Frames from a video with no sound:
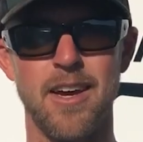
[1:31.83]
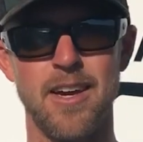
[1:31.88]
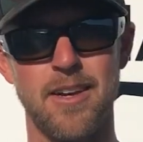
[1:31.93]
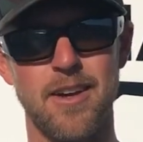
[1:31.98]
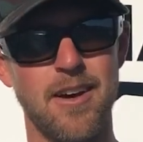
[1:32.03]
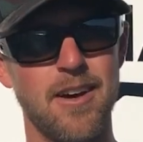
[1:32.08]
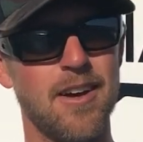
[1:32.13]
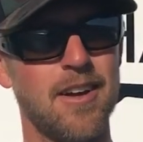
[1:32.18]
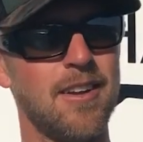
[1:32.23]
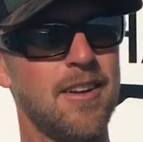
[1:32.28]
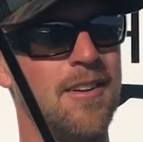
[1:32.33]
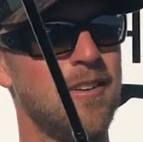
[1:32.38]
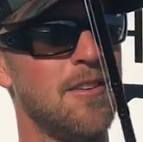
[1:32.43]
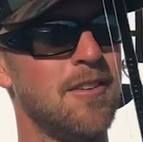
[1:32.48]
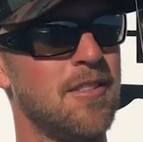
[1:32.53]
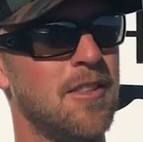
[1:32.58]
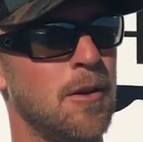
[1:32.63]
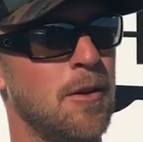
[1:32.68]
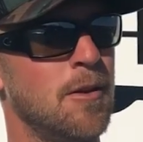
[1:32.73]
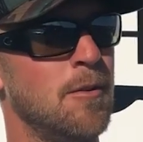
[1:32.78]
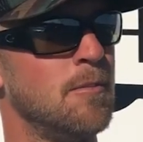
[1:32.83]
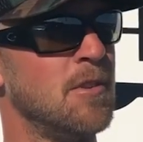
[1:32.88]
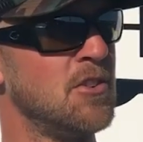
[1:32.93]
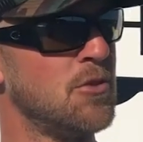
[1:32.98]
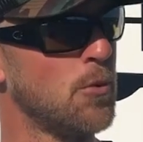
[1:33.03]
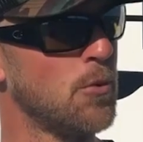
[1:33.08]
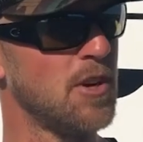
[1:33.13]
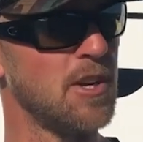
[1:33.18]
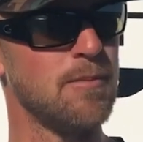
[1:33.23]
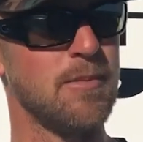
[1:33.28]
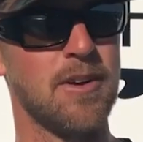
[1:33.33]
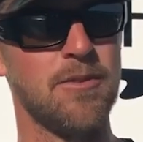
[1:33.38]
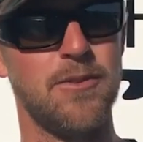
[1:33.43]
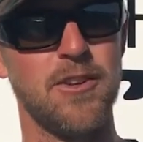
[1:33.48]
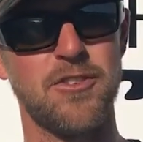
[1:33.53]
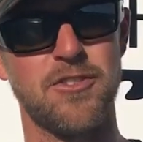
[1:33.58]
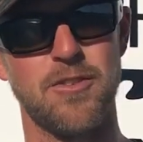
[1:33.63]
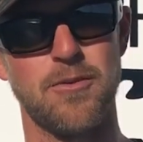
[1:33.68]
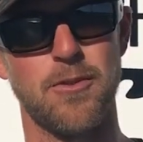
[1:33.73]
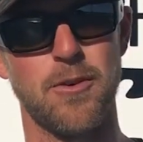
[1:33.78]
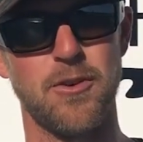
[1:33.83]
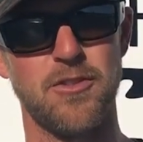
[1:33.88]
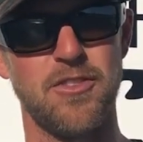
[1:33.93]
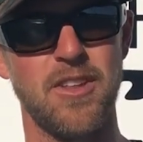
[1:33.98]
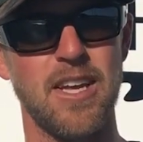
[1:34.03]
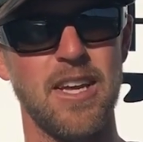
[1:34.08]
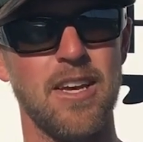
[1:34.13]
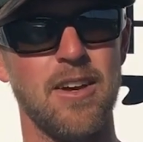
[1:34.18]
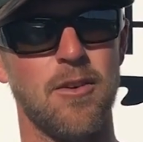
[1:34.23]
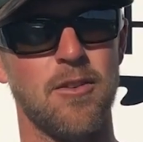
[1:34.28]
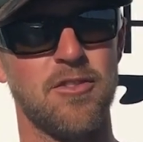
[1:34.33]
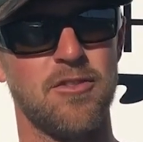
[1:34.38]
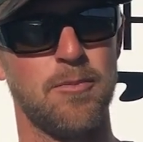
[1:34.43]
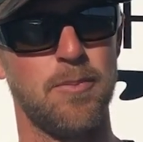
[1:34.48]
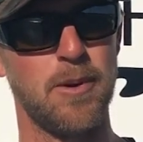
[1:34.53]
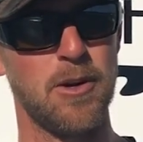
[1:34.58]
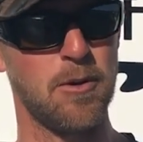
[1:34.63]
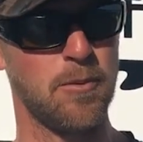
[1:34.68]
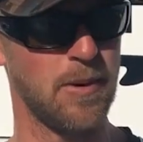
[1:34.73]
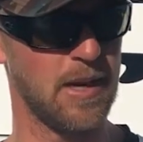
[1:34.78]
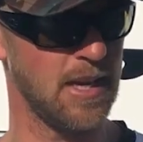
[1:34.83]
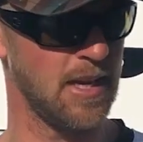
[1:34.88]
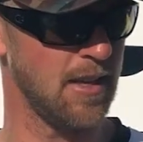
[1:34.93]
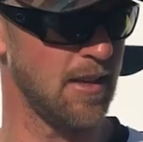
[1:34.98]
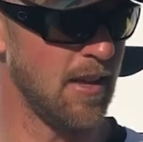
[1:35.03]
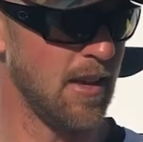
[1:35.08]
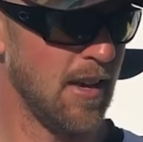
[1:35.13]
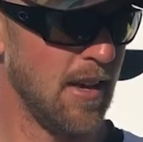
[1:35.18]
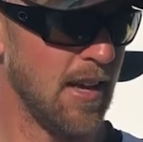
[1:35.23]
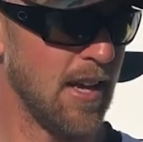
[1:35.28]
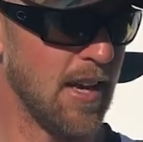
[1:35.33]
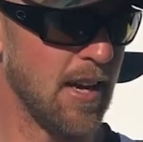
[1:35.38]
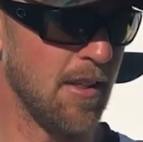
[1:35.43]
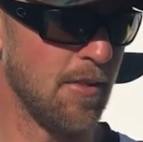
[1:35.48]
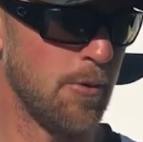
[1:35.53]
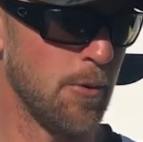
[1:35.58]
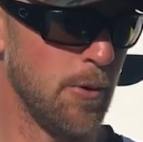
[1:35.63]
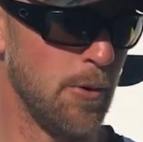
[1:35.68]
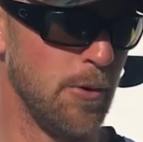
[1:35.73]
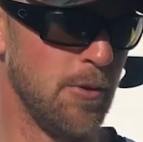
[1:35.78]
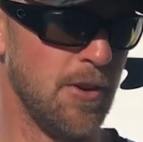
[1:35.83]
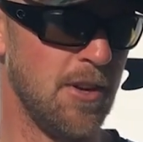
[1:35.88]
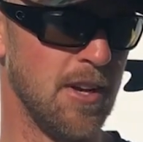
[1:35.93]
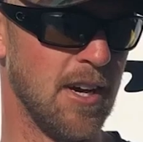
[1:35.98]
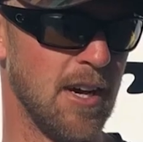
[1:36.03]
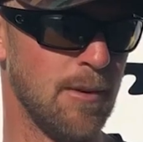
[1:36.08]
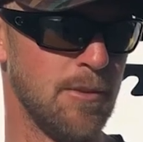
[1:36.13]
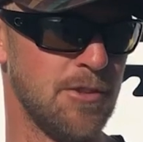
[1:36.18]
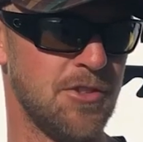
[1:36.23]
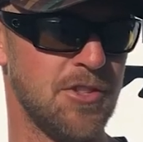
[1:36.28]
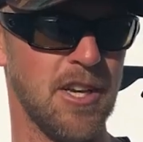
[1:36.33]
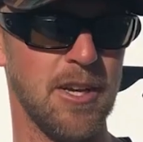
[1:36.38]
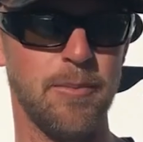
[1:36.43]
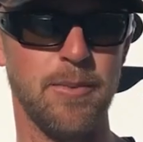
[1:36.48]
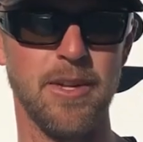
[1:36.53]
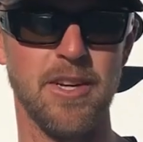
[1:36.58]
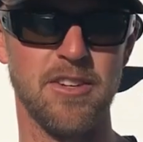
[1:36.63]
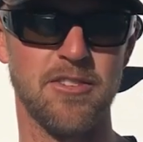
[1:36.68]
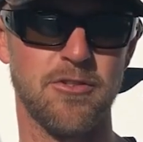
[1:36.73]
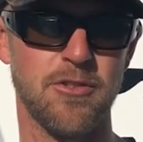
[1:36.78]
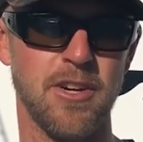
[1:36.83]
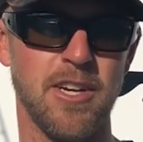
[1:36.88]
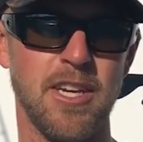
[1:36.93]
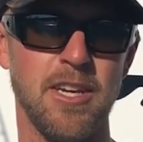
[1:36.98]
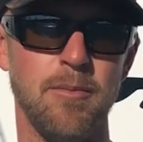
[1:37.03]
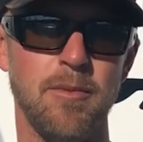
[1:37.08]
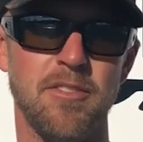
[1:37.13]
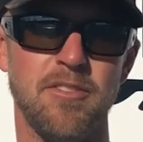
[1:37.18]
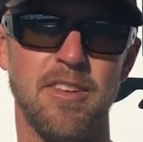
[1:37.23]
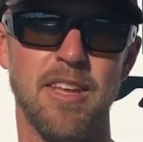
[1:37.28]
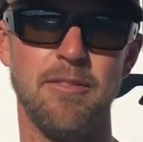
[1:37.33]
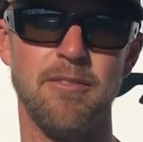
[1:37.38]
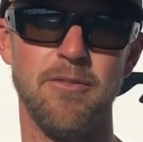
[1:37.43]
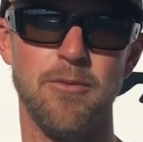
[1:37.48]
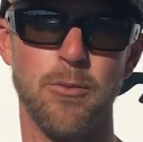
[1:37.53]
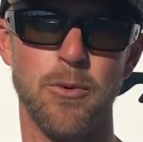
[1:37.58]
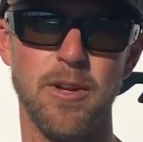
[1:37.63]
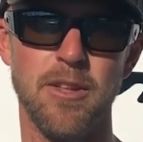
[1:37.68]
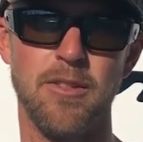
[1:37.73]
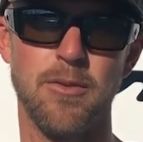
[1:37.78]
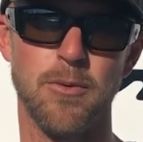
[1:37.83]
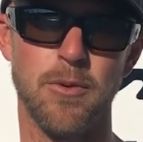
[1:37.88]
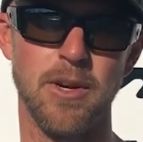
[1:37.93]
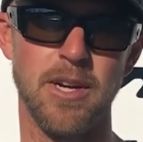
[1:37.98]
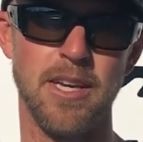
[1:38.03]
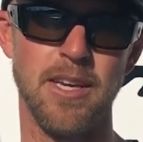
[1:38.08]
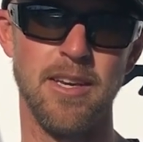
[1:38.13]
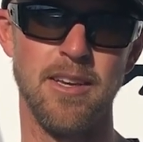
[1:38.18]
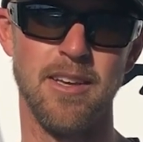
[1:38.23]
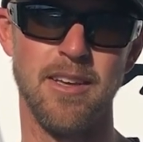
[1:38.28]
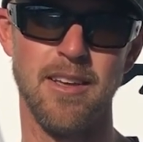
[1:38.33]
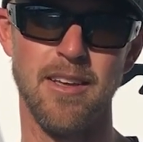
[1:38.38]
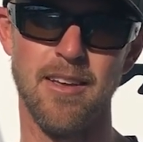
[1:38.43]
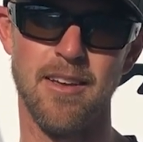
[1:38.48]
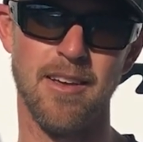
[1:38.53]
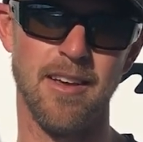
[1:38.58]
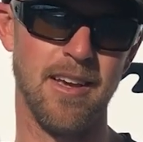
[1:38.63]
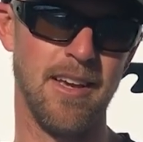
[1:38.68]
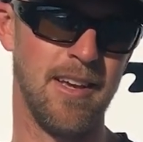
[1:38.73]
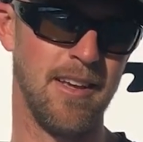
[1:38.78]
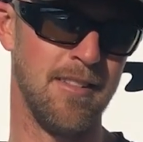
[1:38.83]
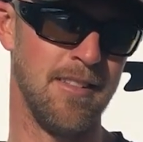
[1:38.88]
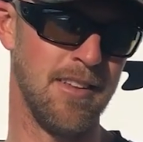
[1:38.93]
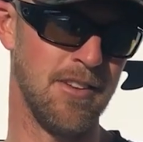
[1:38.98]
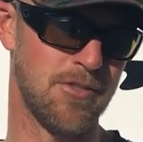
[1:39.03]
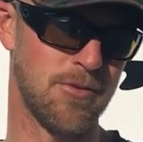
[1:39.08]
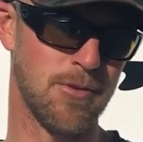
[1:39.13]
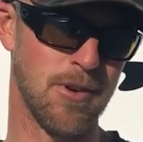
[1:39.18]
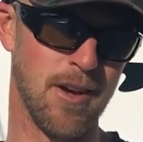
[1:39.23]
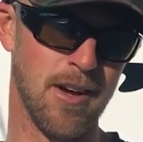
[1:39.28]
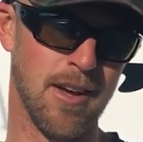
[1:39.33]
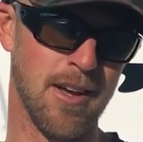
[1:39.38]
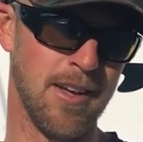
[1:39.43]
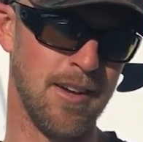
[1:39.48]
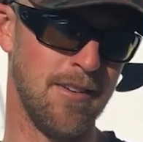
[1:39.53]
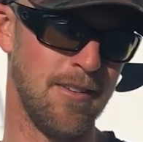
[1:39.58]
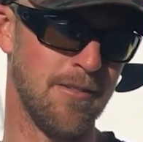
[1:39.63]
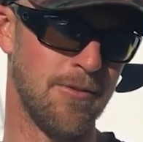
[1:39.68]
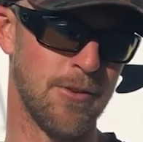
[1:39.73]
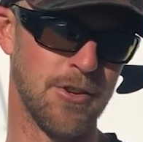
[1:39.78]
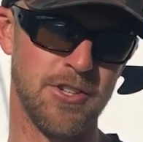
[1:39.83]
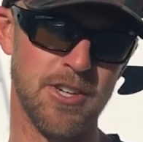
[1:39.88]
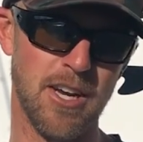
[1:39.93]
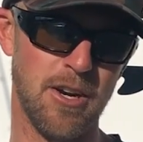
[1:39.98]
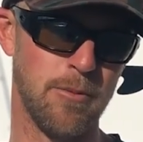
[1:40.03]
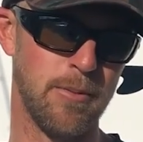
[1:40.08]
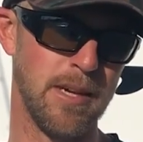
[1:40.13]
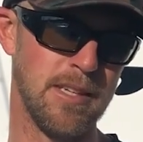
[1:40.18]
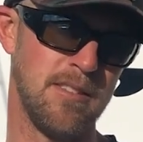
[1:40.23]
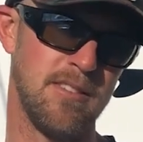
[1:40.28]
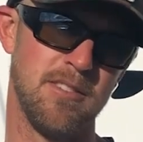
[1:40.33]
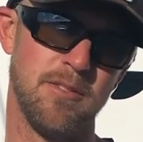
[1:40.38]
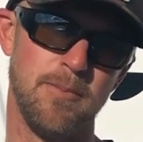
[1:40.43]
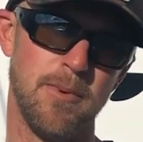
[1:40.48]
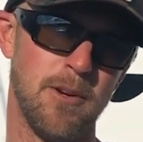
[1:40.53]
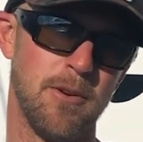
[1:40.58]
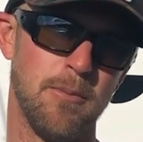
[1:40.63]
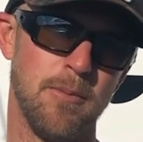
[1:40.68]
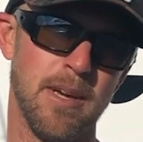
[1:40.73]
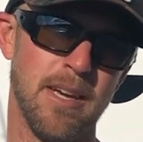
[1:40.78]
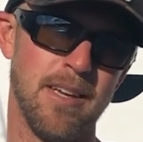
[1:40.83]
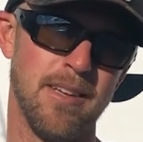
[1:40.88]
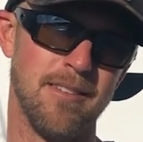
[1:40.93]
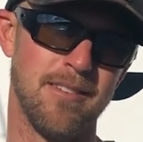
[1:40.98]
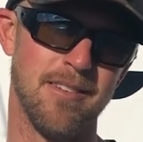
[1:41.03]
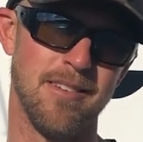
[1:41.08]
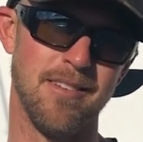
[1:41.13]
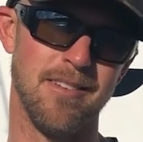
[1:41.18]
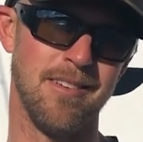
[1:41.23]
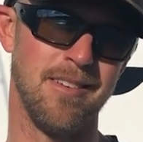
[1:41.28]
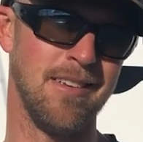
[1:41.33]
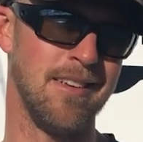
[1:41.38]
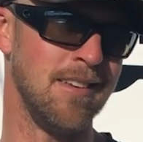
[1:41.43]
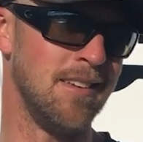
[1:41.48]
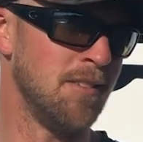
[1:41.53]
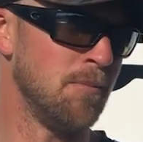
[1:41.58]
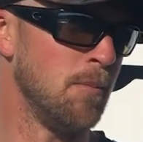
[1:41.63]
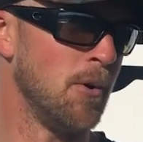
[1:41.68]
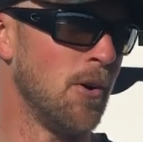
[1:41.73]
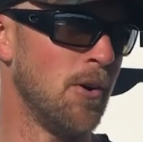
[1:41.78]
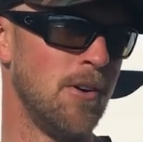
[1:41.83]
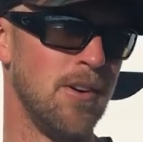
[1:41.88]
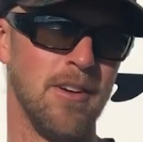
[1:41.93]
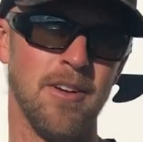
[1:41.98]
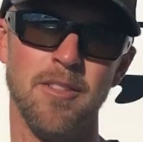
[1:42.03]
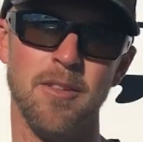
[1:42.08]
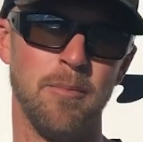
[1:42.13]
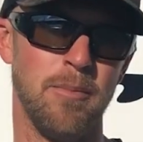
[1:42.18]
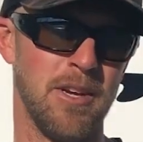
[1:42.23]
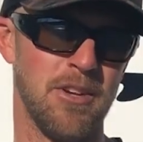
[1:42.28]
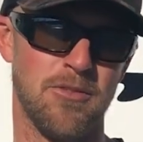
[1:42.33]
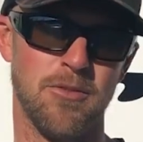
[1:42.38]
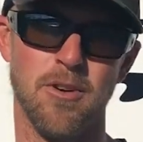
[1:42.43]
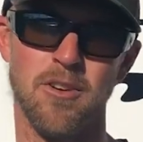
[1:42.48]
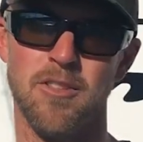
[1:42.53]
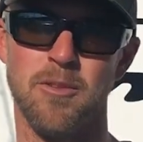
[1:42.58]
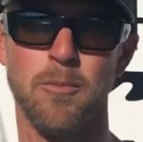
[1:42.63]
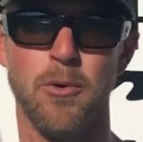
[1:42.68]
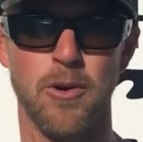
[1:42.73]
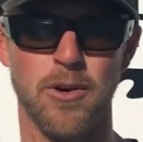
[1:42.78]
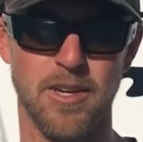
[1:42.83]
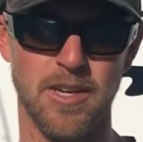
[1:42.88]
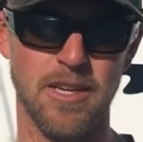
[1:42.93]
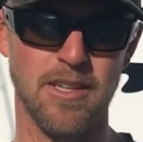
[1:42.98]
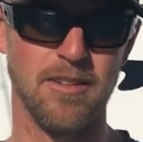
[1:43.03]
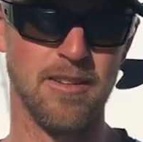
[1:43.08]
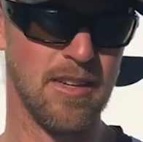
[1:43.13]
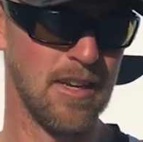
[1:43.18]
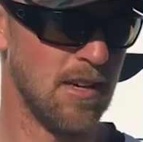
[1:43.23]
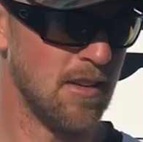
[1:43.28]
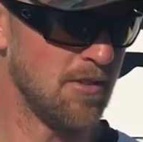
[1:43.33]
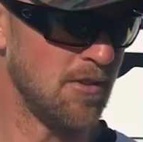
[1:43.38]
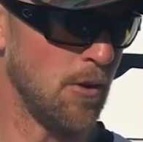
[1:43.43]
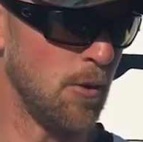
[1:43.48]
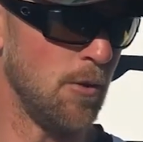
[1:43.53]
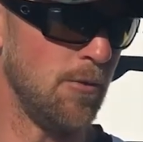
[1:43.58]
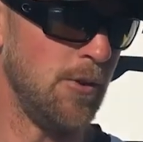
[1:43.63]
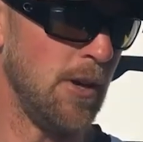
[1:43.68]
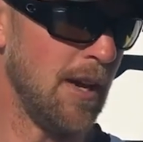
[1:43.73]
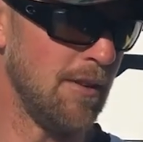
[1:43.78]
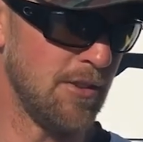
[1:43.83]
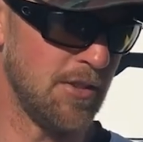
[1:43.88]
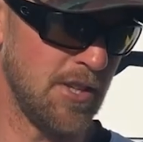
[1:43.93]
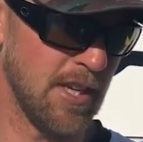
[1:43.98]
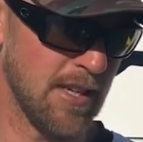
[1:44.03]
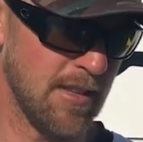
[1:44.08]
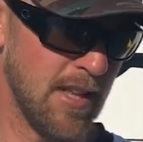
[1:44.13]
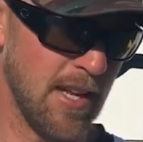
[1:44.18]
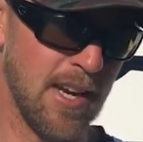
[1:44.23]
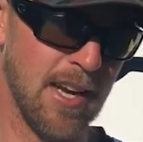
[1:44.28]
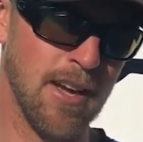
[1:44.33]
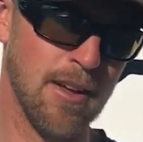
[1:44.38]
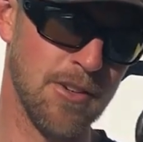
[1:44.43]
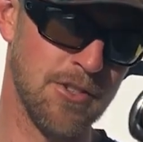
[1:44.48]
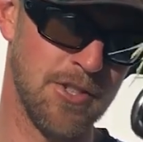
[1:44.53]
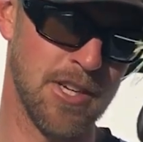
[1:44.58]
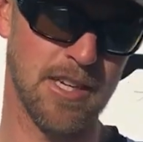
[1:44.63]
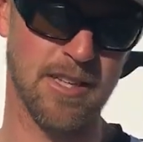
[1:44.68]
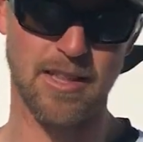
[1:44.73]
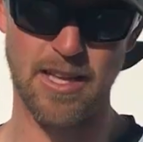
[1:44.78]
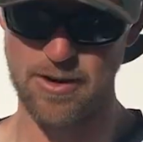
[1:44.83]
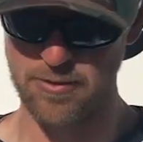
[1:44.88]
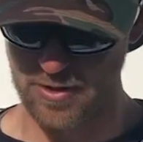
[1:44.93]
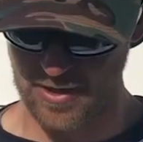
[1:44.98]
I caught the majority of my fish the first day on a spinnerbait, and I threw the Dobyns Champion Extreme 743, and this rod for chatterbaits and spinnerbaits is bar none the best rod on the market. So if you haven't checked that out, check that